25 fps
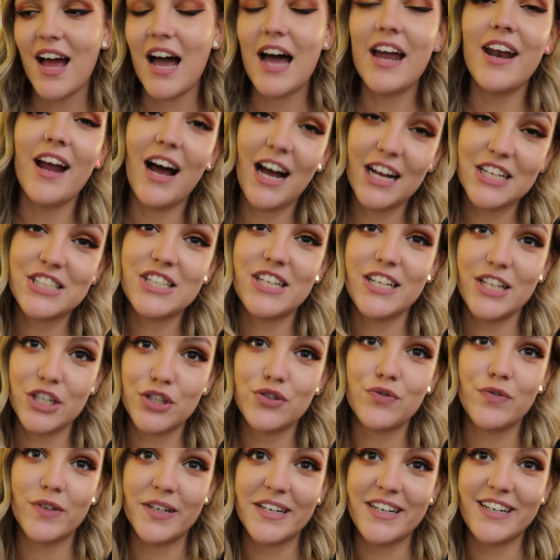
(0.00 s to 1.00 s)
And actually,
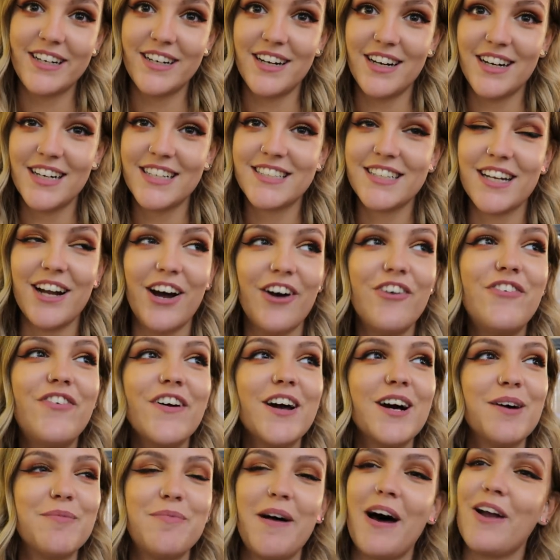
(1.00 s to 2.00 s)
it's really nice, and I
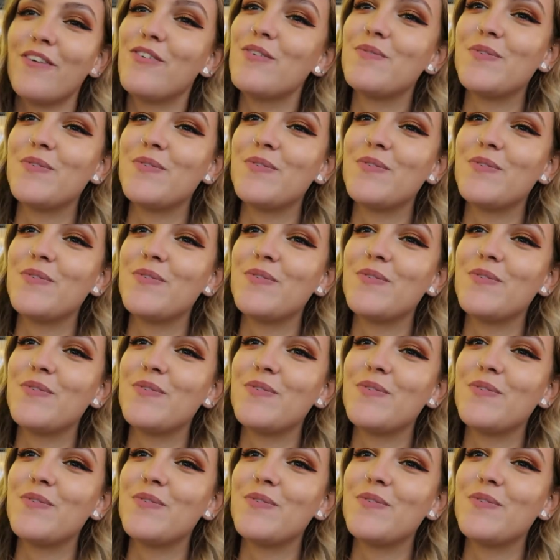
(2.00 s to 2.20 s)
feel bad